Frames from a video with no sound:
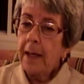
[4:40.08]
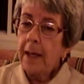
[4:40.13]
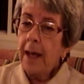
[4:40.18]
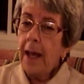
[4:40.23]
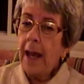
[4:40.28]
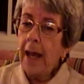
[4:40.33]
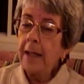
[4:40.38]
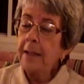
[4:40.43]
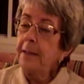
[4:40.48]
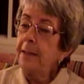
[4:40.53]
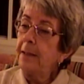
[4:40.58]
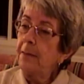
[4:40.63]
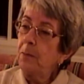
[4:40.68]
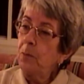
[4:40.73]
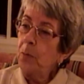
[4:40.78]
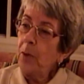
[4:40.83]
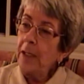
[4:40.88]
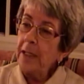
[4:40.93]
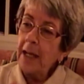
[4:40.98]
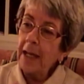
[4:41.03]
And
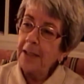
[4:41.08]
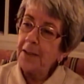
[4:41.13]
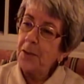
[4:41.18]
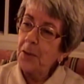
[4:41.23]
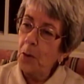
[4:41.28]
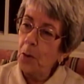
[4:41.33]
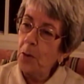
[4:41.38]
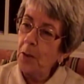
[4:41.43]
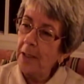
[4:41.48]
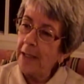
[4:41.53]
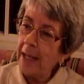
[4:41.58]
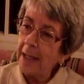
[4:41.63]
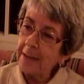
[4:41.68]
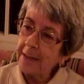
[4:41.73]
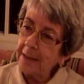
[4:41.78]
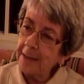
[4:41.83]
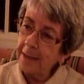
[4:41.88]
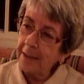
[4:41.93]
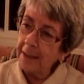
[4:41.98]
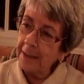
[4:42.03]
when I told that
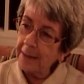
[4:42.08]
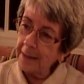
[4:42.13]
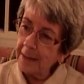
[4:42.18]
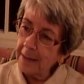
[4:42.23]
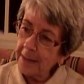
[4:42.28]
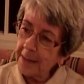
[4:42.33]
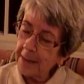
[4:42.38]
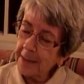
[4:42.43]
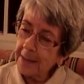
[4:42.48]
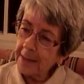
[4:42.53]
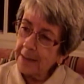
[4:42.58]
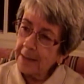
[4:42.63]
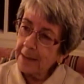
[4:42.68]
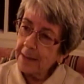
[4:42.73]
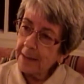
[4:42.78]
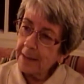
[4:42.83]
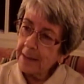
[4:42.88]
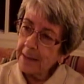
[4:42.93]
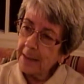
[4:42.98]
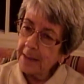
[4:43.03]
to Douglas
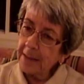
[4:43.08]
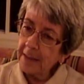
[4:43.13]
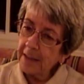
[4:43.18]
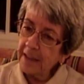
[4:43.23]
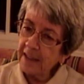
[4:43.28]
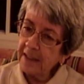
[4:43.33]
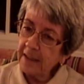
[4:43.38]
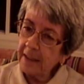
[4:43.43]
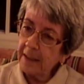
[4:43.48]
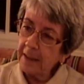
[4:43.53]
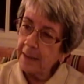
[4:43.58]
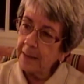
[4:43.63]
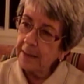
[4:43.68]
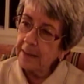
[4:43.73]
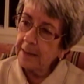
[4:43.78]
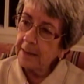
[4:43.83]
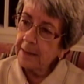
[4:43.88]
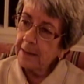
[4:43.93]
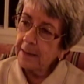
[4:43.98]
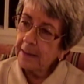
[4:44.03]
as an
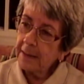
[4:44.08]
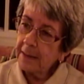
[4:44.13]
adult,